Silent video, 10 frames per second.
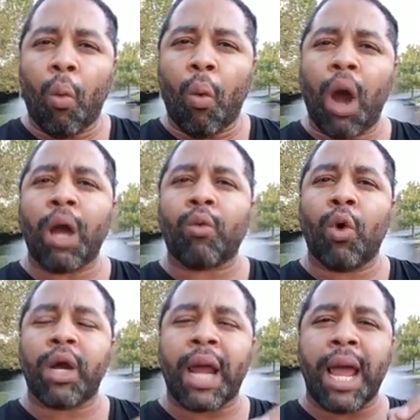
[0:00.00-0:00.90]
what
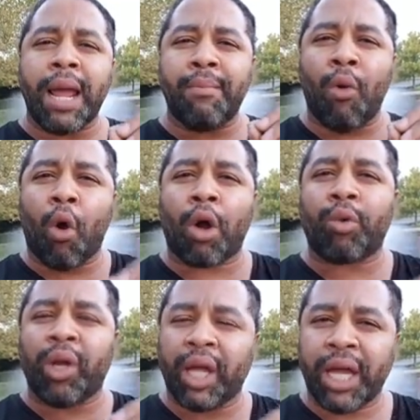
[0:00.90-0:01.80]
would a more
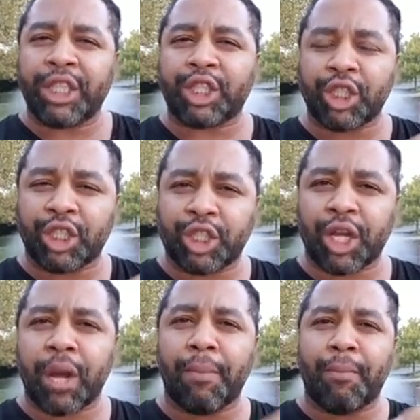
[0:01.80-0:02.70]

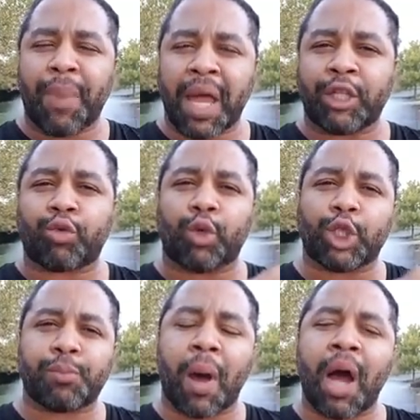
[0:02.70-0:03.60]
relationship-based
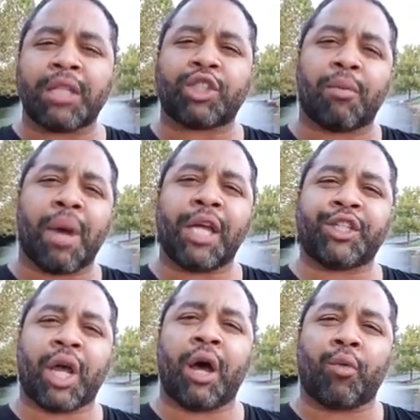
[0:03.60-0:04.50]
response to my
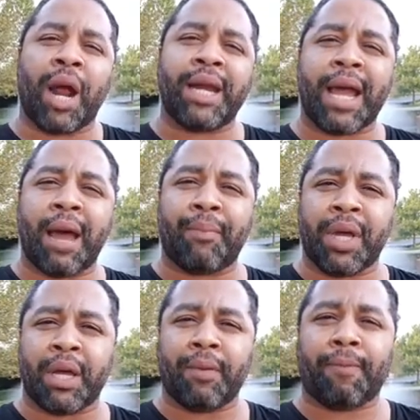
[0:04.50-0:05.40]
child right now
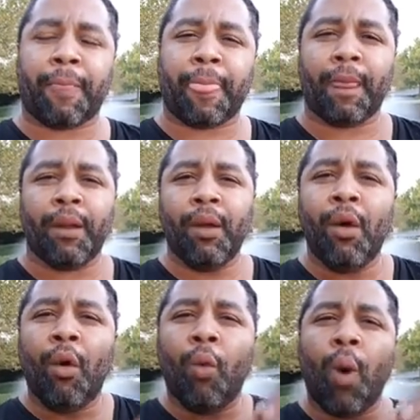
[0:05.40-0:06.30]
be?
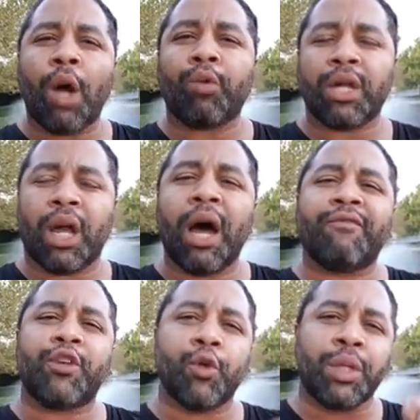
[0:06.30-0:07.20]
What would
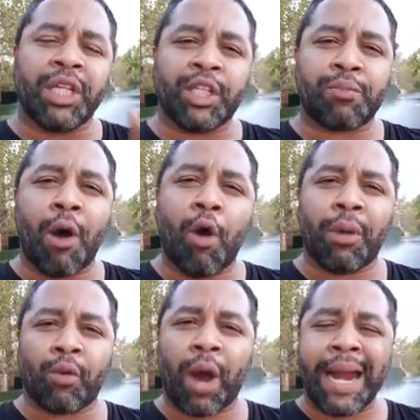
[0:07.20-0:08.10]
love do in this
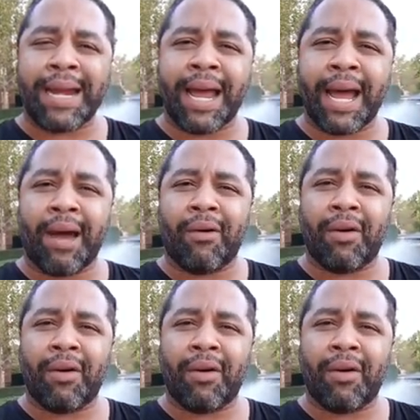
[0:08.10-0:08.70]
moment right now?